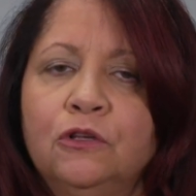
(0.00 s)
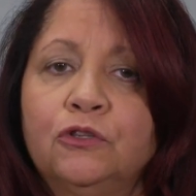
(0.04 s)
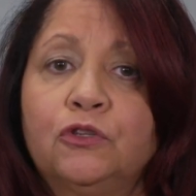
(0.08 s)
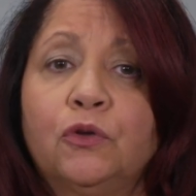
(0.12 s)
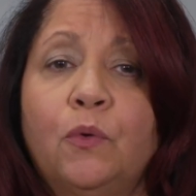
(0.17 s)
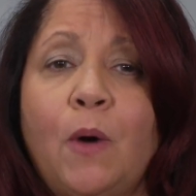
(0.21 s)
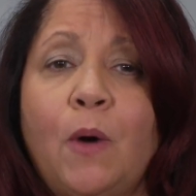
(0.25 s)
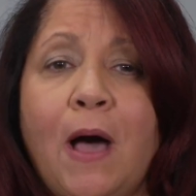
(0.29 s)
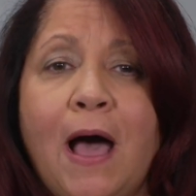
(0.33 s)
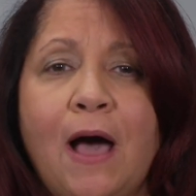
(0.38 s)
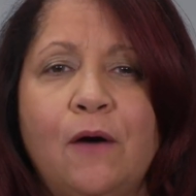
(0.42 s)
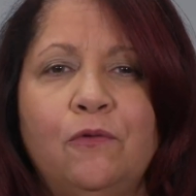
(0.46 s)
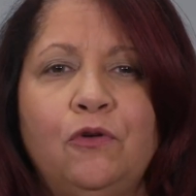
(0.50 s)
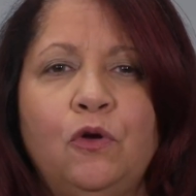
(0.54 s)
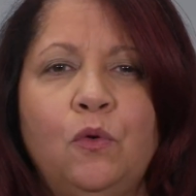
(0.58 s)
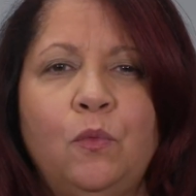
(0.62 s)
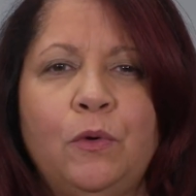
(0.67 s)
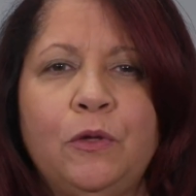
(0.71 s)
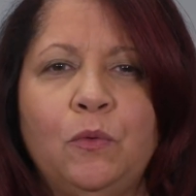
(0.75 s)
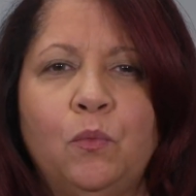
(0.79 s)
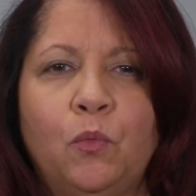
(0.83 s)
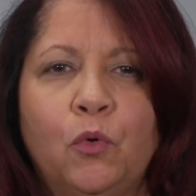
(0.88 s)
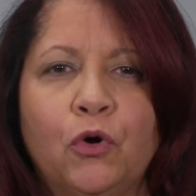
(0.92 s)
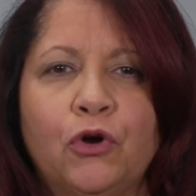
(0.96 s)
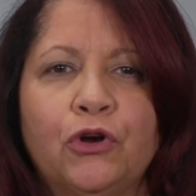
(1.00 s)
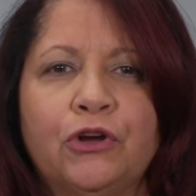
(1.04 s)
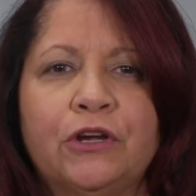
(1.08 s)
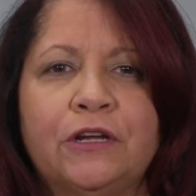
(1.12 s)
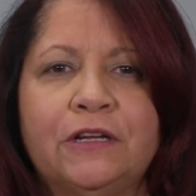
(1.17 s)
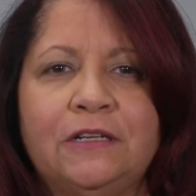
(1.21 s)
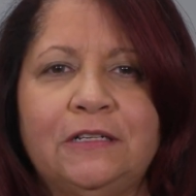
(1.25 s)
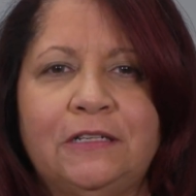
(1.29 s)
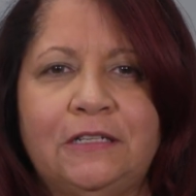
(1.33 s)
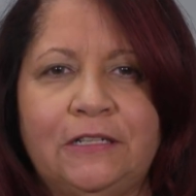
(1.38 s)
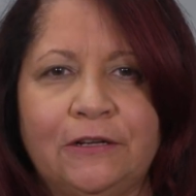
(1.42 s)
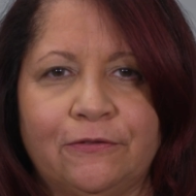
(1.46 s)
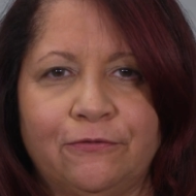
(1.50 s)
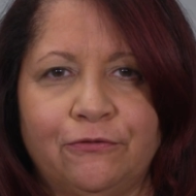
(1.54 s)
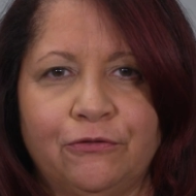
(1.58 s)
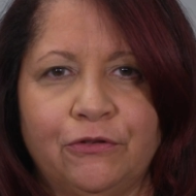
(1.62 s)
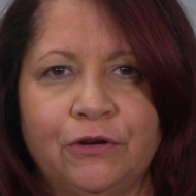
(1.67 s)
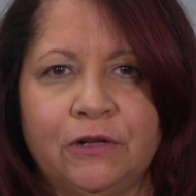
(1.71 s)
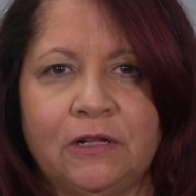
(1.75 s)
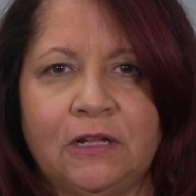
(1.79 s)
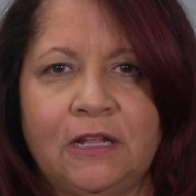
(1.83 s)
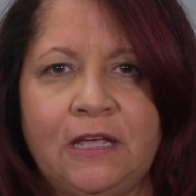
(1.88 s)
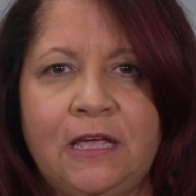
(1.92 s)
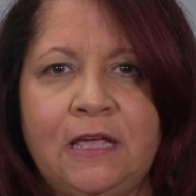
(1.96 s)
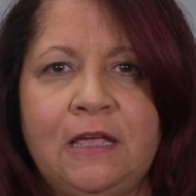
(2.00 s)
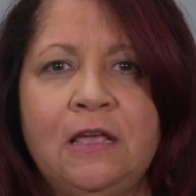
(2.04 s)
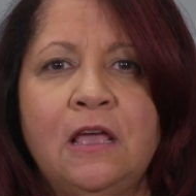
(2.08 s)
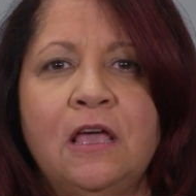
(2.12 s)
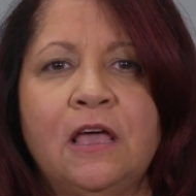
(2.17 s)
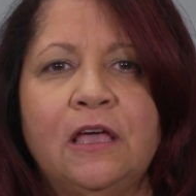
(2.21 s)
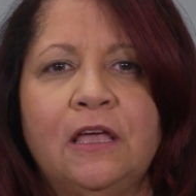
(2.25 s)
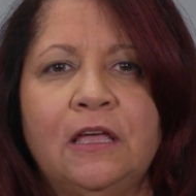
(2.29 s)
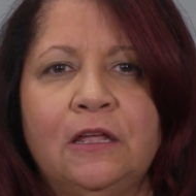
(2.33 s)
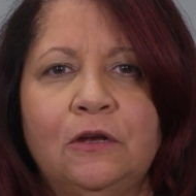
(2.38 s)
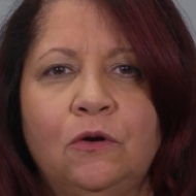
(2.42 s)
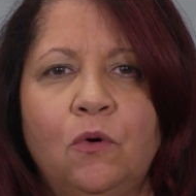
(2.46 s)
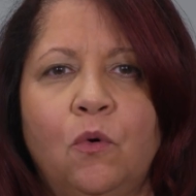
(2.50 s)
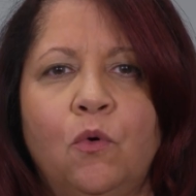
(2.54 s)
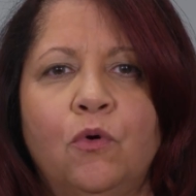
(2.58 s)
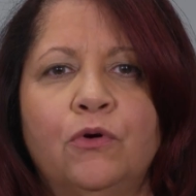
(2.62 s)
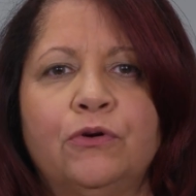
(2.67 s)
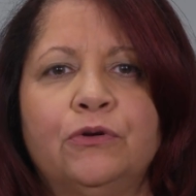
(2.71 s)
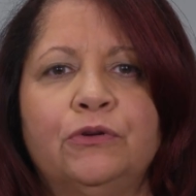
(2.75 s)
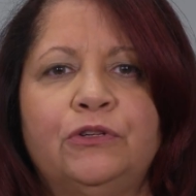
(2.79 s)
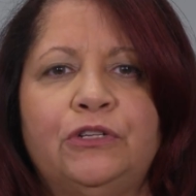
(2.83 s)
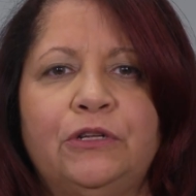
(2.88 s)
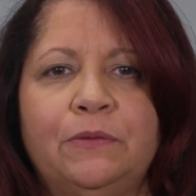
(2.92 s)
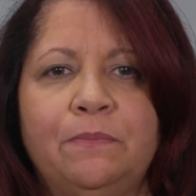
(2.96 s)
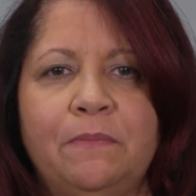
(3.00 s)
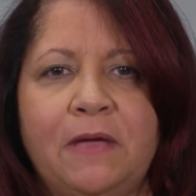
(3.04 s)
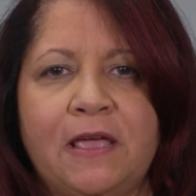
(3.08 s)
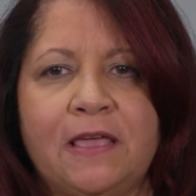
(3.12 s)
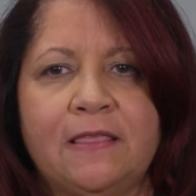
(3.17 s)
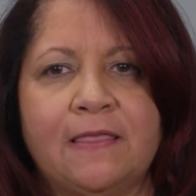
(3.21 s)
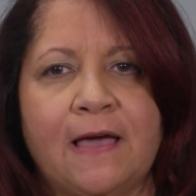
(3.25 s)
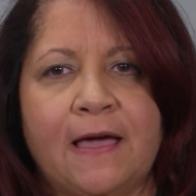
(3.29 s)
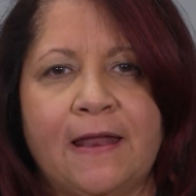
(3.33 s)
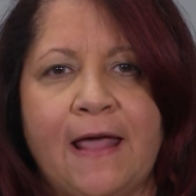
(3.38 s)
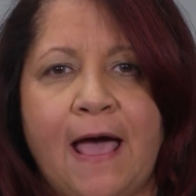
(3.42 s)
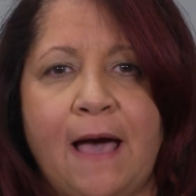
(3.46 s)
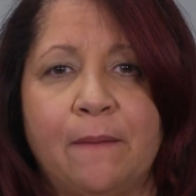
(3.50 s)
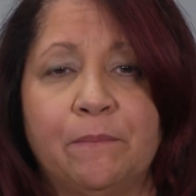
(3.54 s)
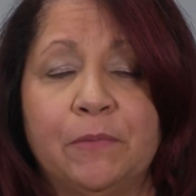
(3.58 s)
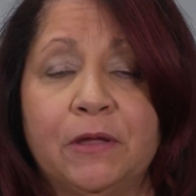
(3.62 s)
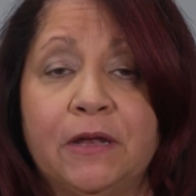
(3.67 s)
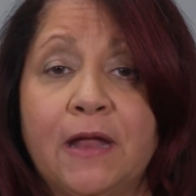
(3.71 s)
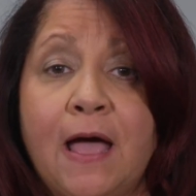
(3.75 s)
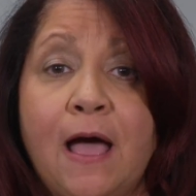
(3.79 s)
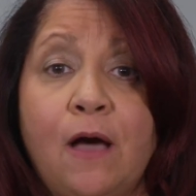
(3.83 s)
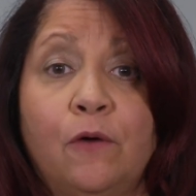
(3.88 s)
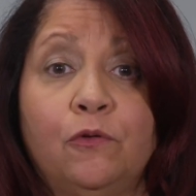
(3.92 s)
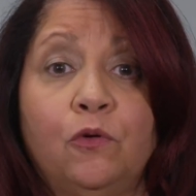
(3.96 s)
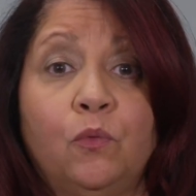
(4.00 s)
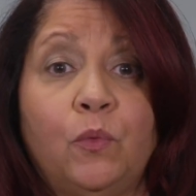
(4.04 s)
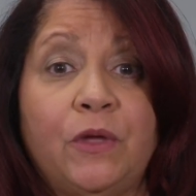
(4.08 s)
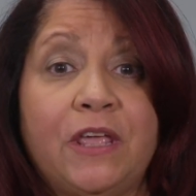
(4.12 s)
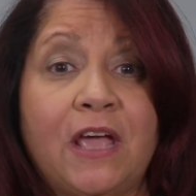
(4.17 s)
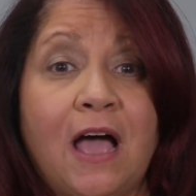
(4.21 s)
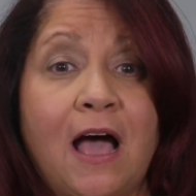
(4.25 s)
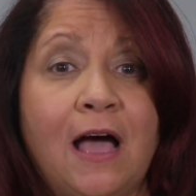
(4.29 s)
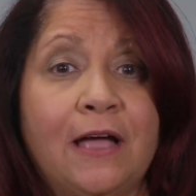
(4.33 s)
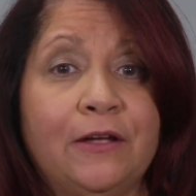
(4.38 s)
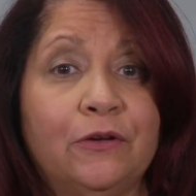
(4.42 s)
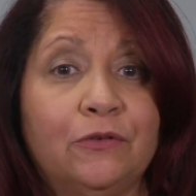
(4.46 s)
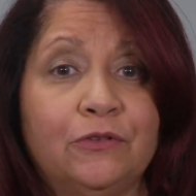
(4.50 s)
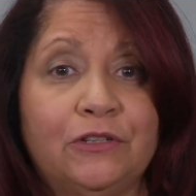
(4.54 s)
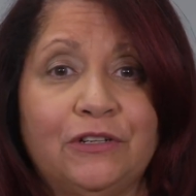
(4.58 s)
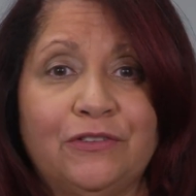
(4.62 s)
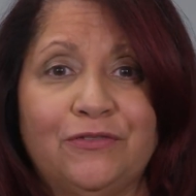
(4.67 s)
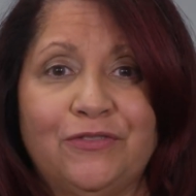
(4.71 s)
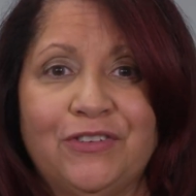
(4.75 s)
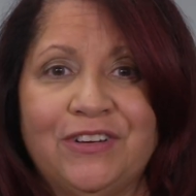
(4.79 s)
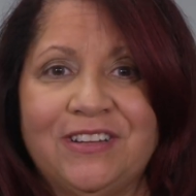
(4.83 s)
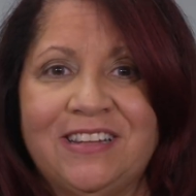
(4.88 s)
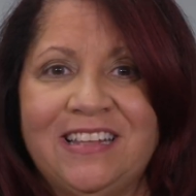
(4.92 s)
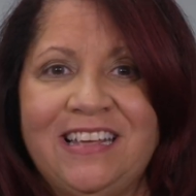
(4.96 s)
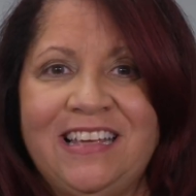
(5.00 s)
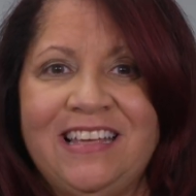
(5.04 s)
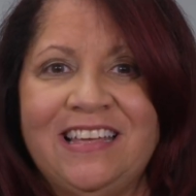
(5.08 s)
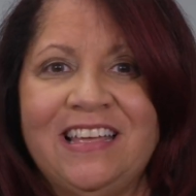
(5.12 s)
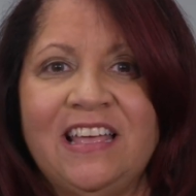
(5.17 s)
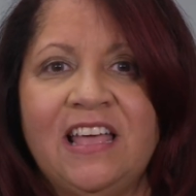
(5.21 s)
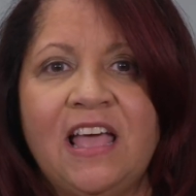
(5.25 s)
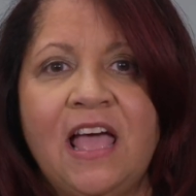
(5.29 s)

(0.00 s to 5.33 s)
So how do we work differently in order to make that happen? How do we hire differently?